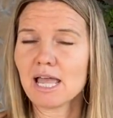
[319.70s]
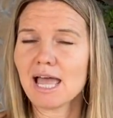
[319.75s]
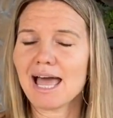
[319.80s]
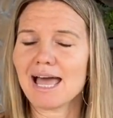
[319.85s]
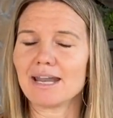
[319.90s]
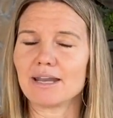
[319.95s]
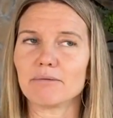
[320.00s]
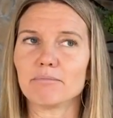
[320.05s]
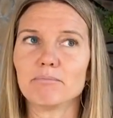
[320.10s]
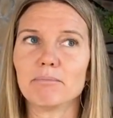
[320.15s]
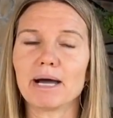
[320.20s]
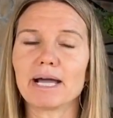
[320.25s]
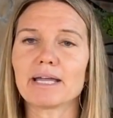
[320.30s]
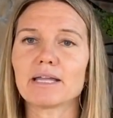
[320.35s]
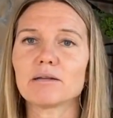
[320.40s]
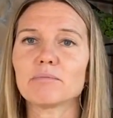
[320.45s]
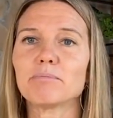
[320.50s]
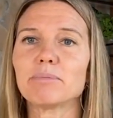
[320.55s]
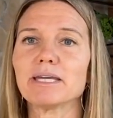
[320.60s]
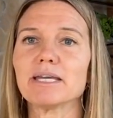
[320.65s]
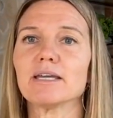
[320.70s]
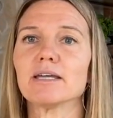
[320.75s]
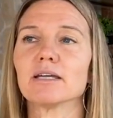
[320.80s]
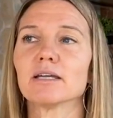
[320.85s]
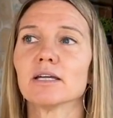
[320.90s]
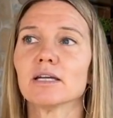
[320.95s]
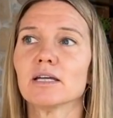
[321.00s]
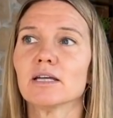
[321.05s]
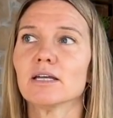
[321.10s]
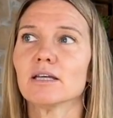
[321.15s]
And it might be
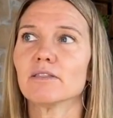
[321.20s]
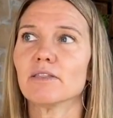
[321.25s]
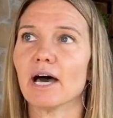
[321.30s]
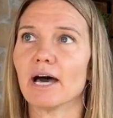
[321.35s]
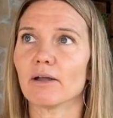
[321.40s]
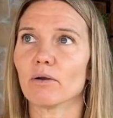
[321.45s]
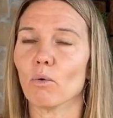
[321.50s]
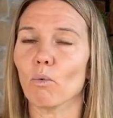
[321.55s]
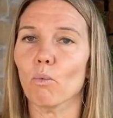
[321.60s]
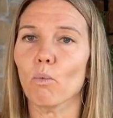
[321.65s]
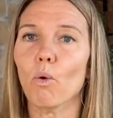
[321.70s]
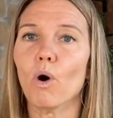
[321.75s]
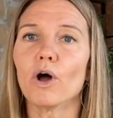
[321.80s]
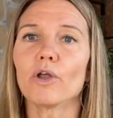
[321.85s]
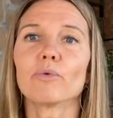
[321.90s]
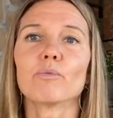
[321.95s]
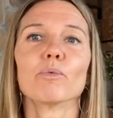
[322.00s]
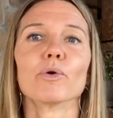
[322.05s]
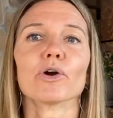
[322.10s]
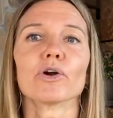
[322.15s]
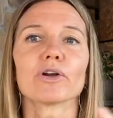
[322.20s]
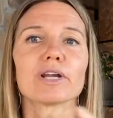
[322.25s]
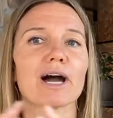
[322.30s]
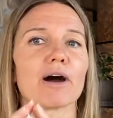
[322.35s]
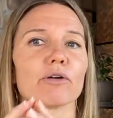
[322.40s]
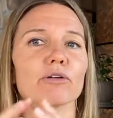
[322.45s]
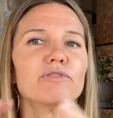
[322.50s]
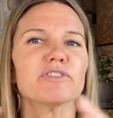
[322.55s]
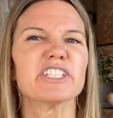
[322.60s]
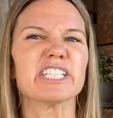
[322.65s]
that one word out
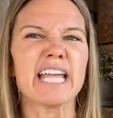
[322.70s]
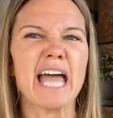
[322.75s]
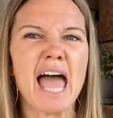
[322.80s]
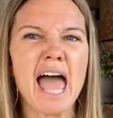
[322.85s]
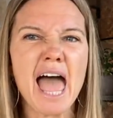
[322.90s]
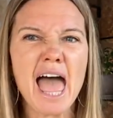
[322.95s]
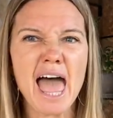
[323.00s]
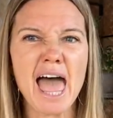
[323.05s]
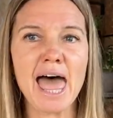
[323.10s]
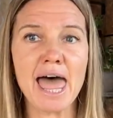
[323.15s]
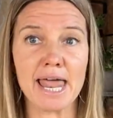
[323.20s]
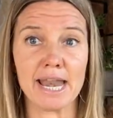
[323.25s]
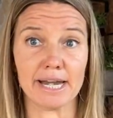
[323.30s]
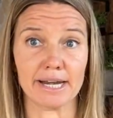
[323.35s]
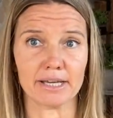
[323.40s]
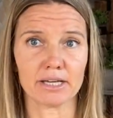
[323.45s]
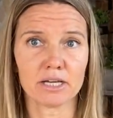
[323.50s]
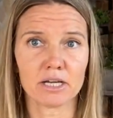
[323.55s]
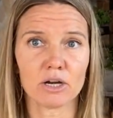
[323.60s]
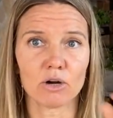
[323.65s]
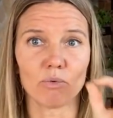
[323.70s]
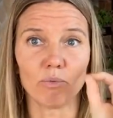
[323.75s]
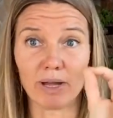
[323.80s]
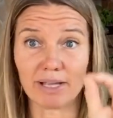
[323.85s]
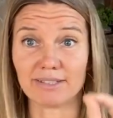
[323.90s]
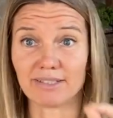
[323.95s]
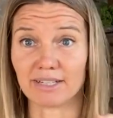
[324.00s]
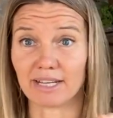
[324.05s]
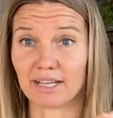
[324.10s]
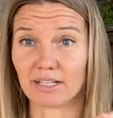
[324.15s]
of 10
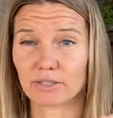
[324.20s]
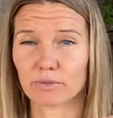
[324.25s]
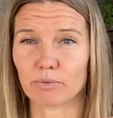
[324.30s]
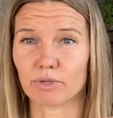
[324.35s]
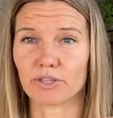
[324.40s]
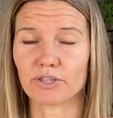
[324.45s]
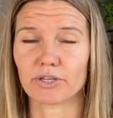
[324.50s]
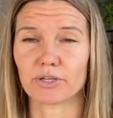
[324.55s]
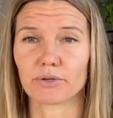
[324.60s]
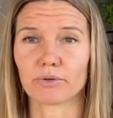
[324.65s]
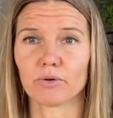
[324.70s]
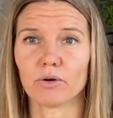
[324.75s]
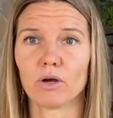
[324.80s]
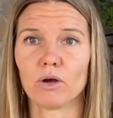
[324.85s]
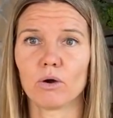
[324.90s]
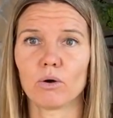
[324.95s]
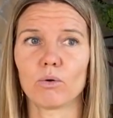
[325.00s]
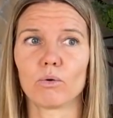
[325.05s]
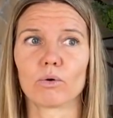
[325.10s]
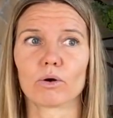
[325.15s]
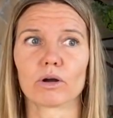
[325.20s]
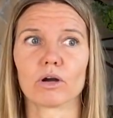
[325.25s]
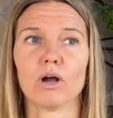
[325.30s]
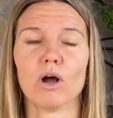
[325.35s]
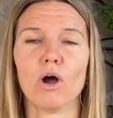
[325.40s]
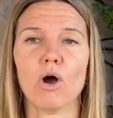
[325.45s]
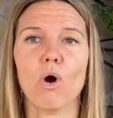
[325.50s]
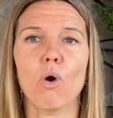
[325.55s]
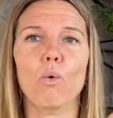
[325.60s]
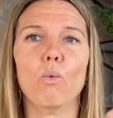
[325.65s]
resonates with you, or
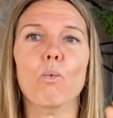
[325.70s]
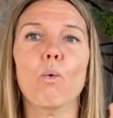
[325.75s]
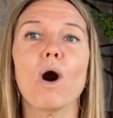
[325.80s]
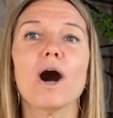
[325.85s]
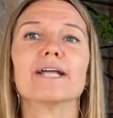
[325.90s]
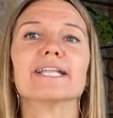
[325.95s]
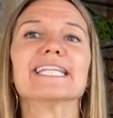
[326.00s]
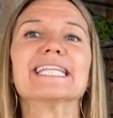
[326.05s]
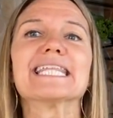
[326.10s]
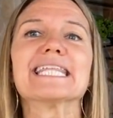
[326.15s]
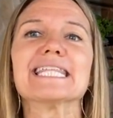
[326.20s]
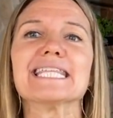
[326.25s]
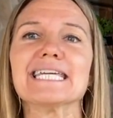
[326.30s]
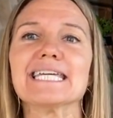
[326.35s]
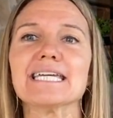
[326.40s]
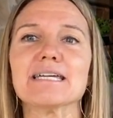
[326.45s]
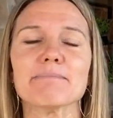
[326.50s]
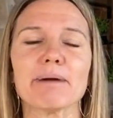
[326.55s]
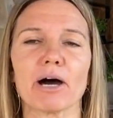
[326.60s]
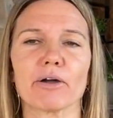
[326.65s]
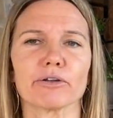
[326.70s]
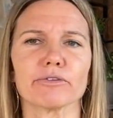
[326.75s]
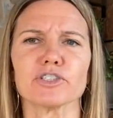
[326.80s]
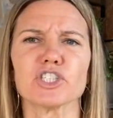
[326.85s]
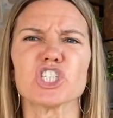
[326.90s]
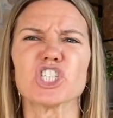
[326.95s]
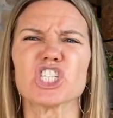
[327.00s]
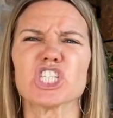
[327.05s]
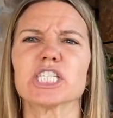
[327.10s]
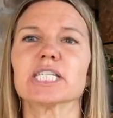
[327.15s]
one theme out of
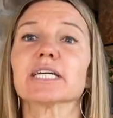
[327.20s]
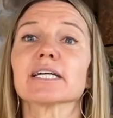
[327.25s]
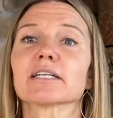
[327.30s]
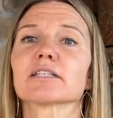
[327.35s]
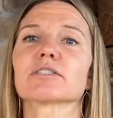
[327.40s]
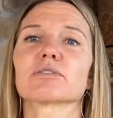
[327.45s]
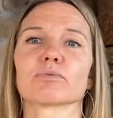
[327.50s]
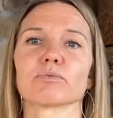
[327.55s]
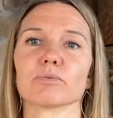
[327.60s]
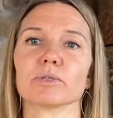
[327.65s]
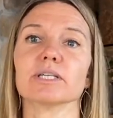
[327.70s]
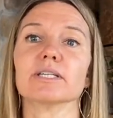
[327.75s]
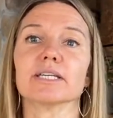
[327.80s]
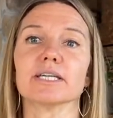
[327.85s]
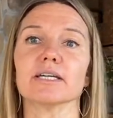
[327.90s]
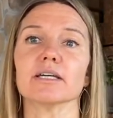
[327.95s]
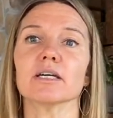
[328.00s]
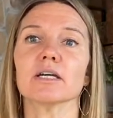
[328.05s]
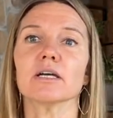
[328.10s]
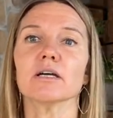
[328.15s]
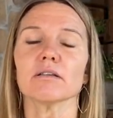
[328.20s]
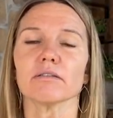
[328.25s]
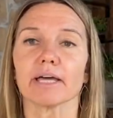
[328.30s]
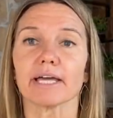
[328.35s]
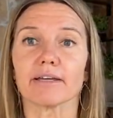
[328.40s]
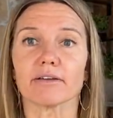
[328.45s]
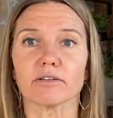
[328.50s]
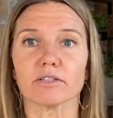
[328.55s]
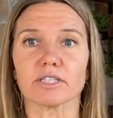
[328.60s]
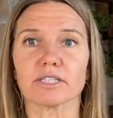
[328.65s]
6 really
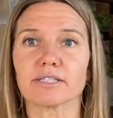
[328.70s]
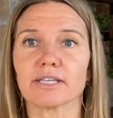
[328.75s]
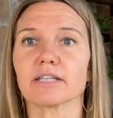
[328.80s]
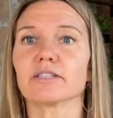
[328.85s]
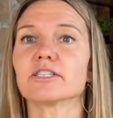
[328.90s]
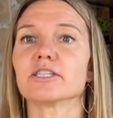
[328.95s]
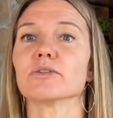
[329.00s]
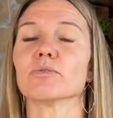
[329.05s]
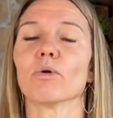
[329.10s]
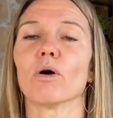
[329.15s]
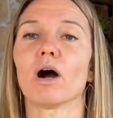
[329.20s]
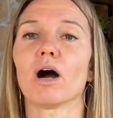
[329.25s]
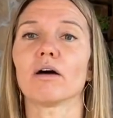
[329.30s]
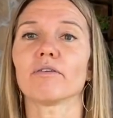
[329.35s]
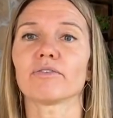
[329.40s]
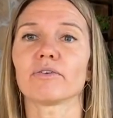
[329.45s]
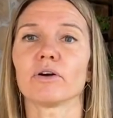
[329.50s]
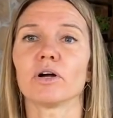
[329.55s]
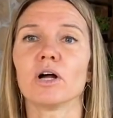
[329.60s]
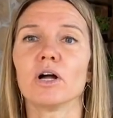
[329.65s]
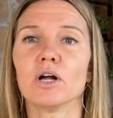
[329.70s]
like sets you off.